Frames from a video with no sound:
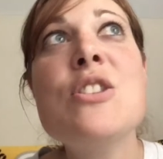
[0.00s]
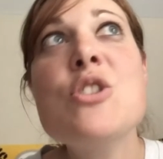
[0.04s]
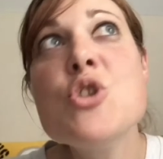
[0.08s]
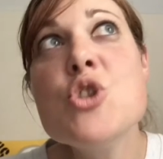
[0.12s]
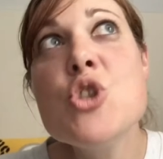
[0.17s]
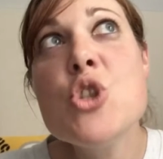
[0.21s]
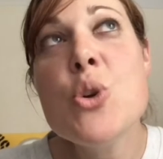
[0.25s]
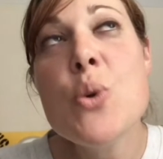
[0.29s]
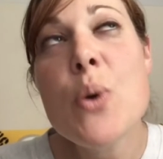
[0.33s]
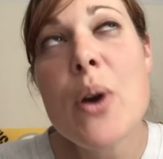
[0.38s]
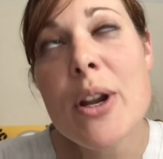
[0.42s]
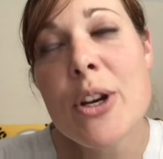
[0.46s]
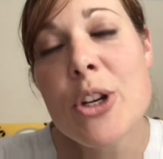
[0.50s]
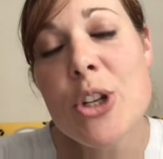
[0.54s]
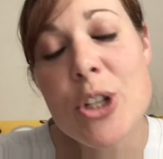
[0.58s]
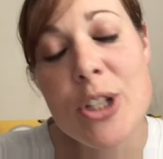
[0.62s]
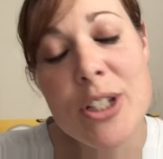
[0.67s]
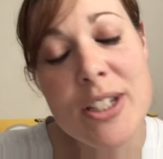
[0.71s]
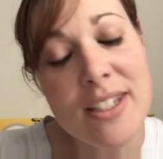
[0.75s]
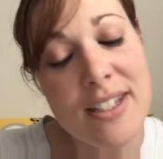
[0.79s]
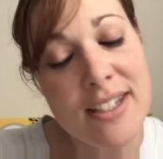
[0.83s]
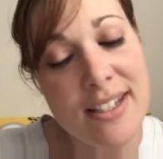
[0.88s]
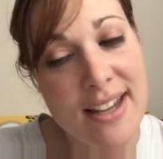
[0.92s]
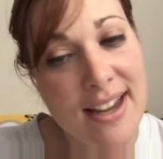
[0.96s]
to
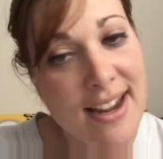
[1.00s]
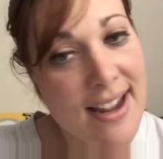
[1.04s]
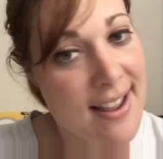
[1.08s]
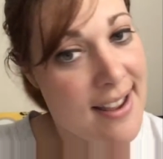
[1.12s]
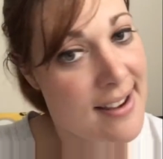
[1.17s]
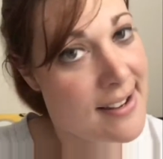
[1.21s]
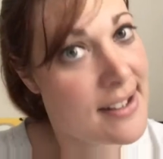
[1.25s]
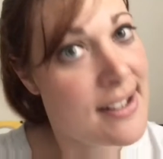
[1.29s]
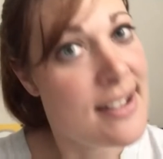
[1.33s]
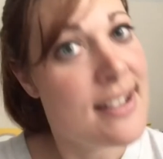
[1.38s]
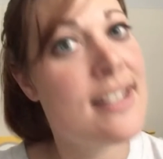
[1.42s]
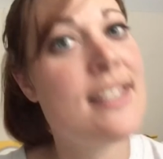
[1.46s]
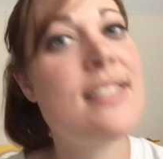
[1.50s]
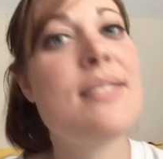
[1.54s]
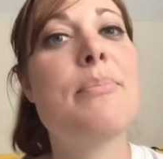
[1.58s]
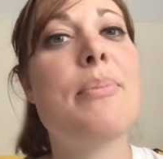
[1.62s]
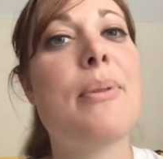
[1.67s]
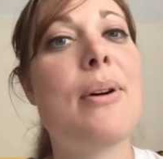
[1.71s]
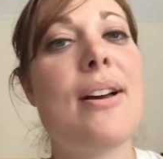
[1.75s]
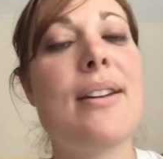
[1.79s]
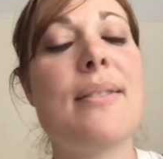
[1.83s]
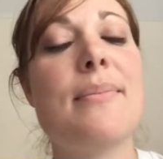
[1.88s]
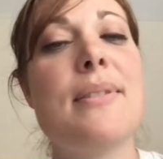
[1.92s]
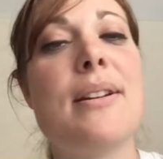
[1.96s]
understand the
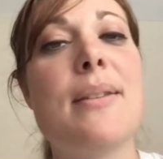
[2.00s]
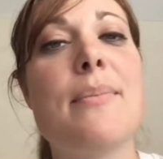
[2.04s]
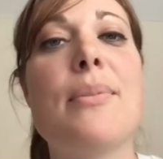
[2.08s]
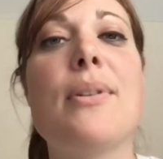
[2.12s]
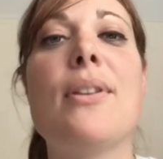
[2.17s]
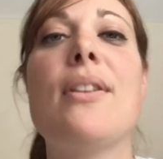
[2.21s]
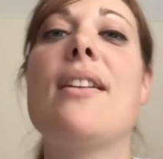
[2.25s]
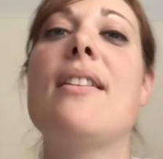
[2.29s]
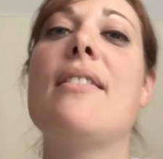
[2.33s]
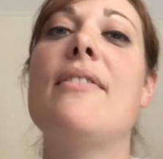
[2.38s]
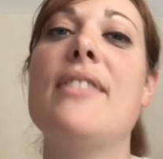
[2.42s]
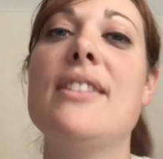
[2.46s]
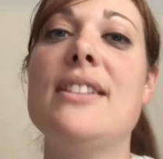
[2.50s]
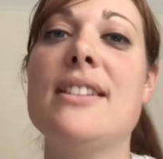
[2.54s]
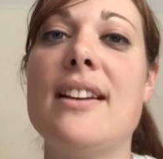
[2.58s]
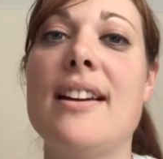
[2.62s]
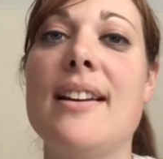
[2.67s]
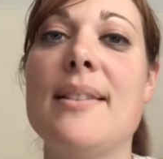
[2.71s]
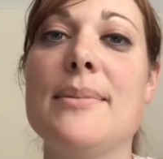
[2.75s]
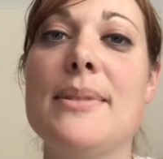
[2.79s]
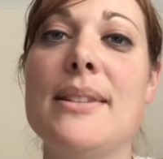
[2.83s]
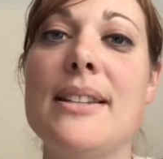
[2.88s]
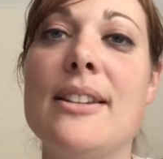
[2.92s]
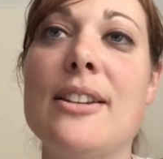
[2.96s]
bottom number of a
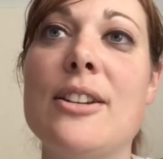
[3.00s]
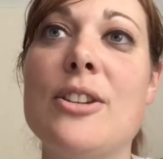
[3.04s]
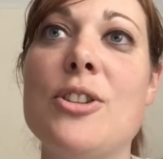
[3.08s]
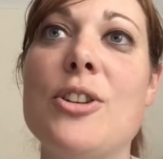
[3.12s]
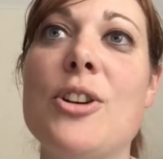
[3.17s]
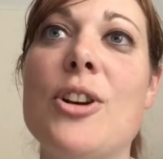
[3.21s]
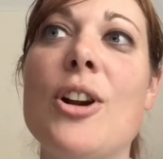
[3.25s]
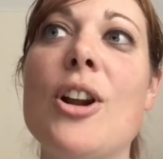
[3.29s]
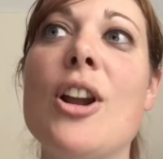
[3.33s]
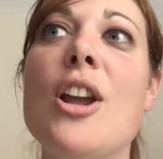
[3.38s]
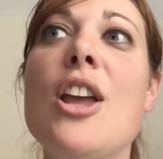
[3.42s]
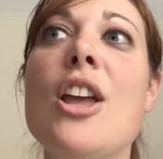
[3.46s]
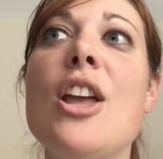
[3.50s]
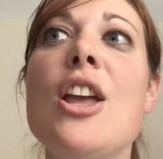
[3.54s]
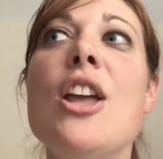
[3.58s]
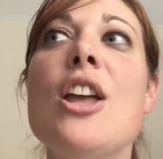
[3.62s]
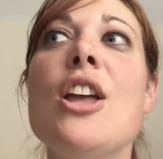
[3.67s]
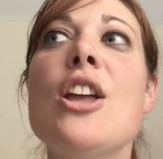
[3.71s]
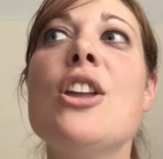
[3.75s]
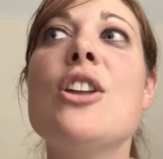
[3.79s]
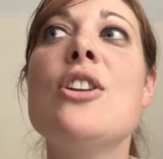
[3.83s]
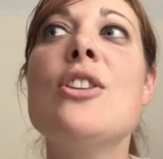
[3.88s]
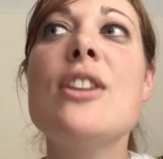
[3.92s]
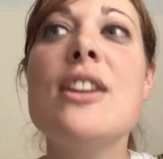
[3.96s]
time signature,
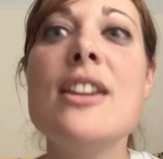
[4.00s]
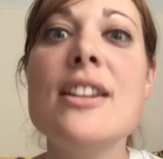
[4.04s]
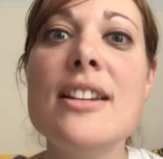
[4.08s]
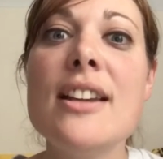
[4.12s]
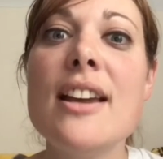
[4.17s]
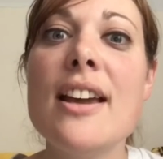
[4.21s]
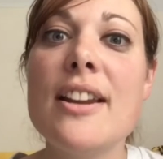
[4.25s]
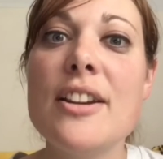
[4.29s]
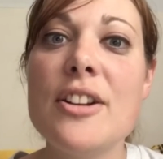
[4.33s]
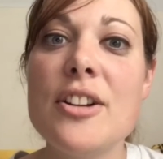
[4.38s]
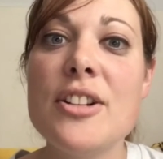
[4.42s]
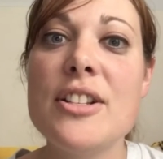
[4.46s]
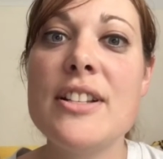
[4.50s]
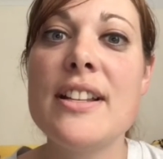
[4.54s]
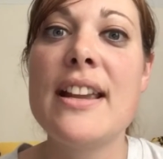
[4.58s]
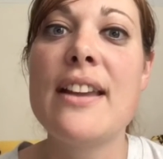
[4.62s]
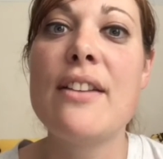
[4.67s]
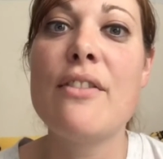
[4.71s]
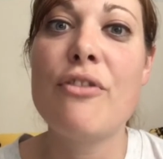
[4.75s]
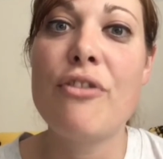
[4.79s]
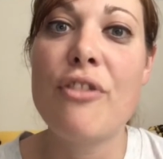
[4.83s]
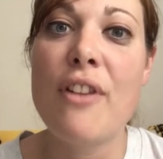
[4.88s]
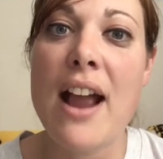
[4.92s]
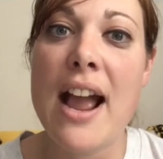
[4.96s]
you need to understand
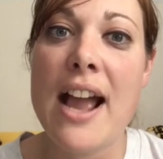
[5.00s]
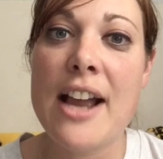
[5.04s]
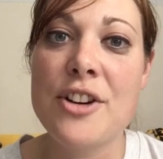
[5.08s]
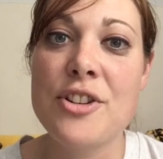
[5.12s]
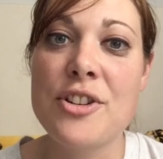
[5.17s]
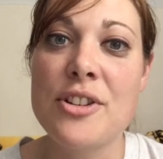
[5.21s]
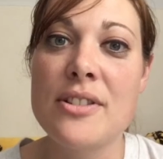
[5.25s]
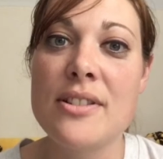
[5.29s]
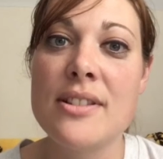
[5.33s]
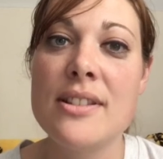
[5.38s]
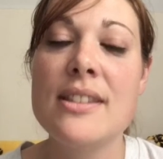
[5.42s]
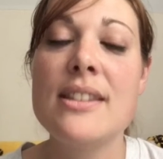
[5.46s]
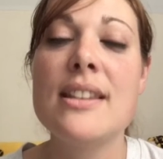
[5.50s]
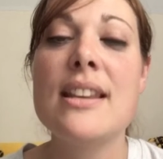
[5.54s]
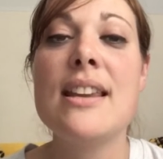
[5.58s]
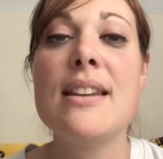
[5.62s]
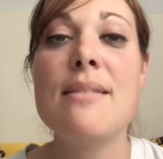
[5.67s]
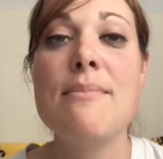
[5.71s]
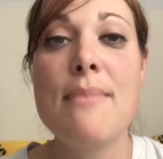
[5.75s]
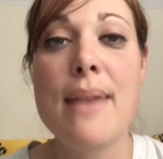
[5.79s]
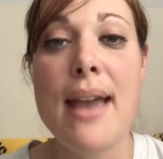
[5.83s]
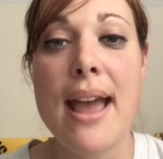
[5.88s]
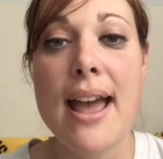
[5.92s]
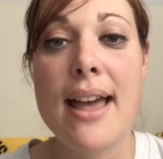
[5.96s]
fractions
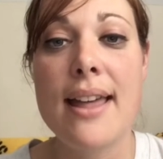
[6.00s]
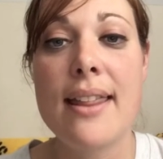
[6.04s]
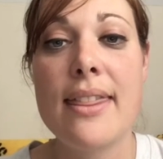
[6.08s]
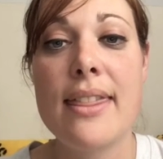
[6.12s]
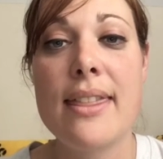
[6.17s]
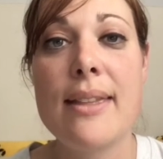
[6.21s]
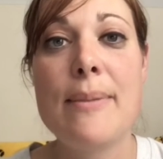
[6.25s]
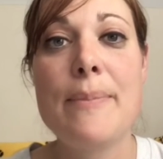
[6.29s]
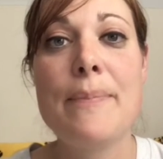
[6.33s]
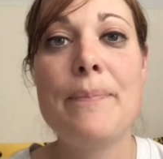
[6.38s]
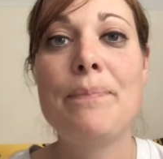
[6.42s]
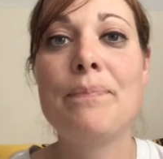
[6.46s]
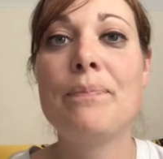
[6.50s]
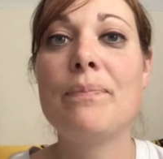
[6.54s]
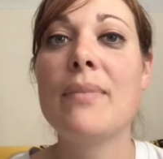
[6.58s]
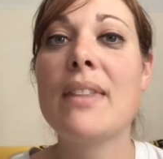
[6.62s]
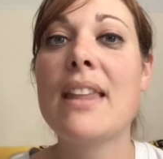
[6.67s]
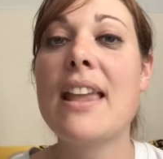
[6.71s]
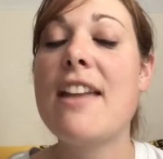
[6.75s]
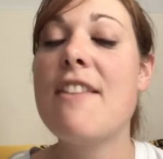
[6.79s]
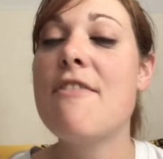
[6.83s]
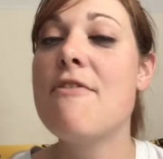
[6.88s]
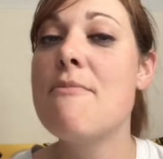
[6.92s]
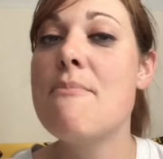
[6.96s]
in math.
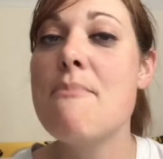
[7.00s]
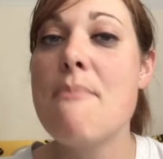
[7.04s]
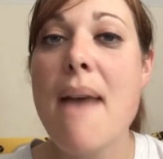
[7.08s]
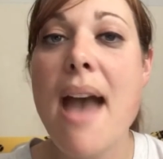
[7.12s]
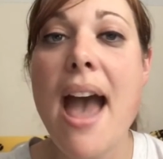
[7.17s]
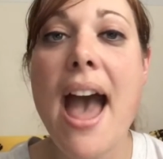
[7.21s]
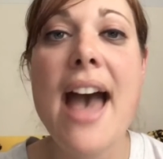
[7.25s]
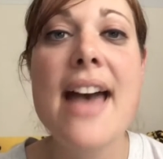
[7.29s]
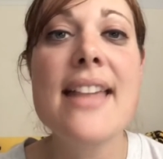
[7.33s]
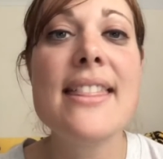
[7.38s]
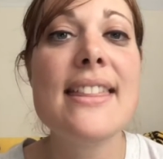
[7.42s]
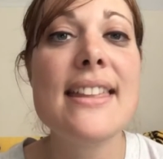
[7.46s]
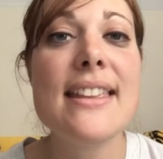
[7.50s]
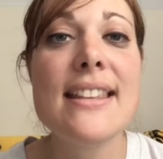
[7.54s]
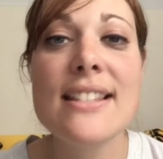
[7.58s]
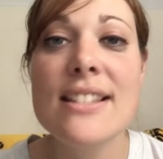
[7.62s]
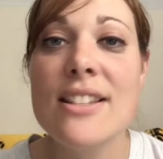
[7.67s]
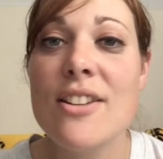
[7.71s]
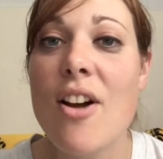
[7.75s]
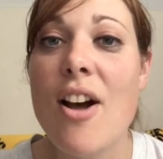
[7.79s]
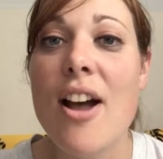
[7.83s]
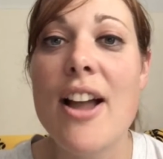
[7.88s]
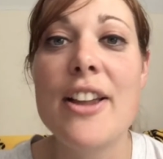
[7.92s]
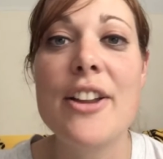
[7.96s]
If math is
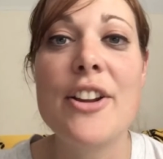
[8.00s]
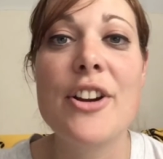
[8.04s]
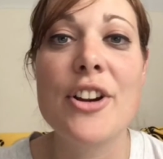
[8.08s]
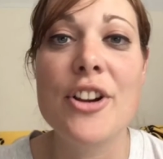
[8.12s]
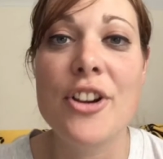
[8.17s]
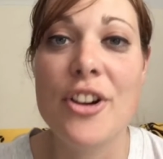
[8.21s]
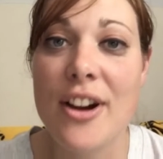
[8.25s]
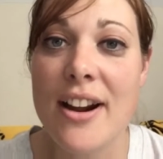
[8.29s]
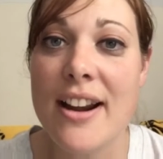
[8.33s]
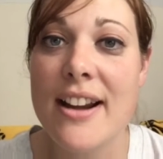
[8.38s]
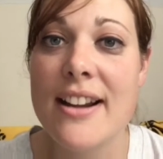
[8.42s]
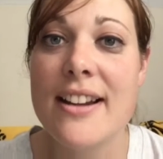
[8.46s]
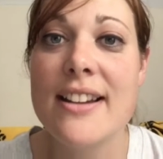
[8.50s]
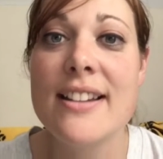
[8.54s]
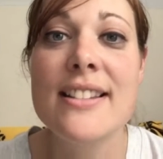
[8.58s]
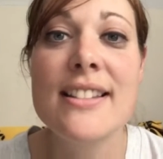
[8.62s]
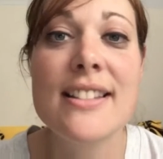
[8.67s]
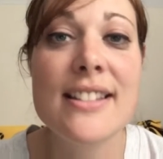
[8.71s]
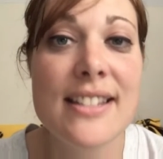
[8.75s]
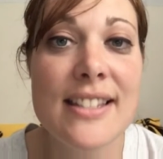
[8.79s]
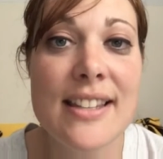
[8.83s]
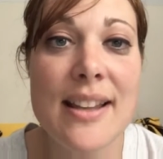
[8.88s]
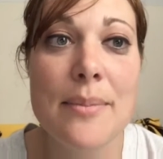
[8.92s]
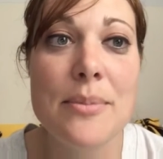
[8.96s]
not your
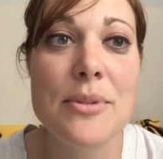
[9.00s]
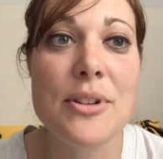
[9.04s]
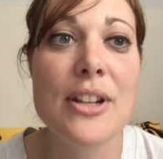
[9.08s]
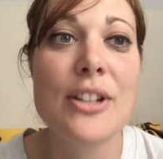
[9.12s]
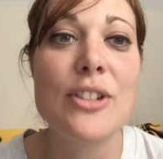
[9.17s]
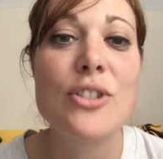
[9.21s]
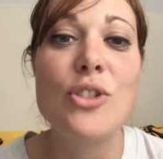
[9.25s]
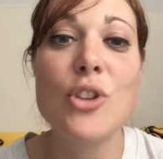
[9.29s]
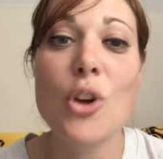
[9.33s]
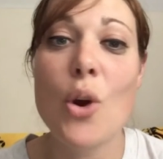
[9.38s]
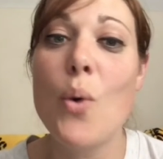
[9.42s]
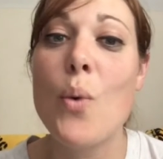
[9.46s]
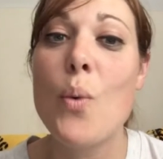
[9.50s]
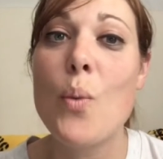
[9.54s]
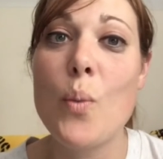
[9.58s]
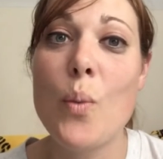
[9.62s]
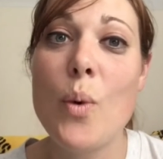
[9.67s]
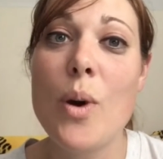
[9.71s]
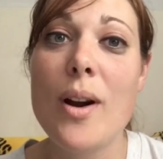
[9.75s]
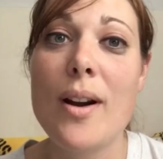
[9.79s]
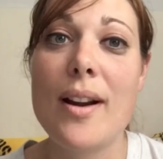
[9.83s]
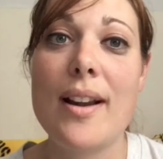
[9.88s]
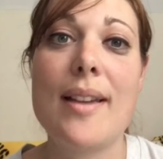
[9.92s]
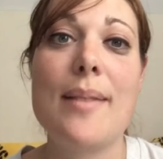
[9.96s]
greatest subject, don't
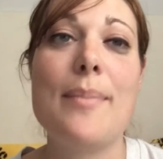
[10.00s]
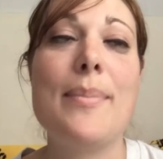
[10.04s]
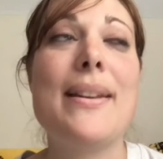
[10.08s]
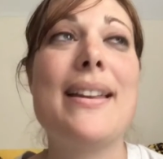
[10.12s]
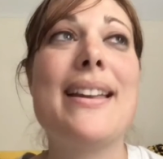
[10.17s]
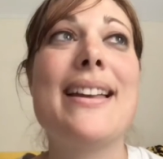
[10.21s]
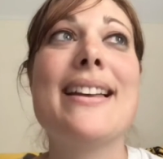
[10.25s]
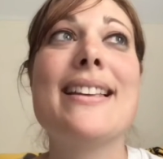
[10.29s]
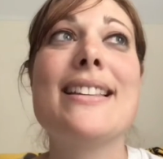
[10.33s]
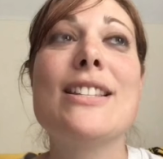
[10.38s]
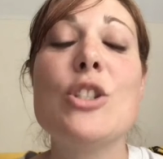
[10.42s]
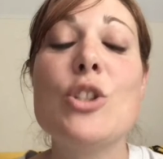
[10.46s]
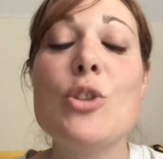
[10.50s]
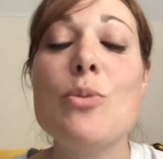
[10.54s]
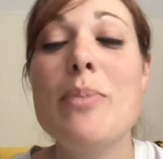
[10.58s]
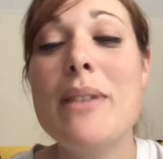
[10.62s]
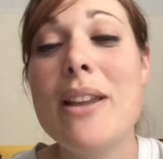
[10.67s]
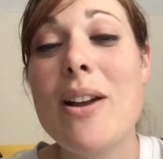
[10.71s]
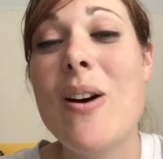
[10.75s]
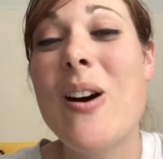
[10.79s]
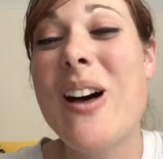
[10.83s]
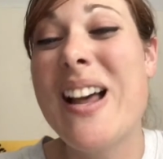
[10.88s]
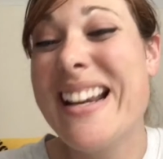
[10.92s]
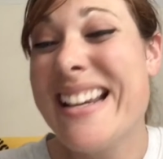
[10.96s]
worry, because to be
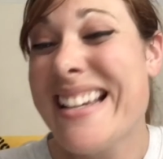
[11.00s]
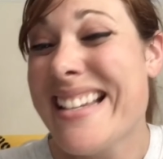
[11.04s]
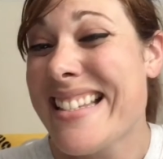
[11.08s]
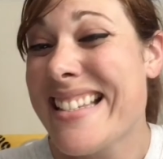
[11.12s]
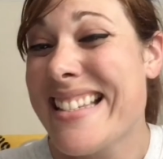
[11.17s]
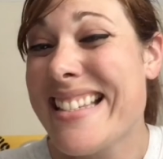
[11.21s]
honest,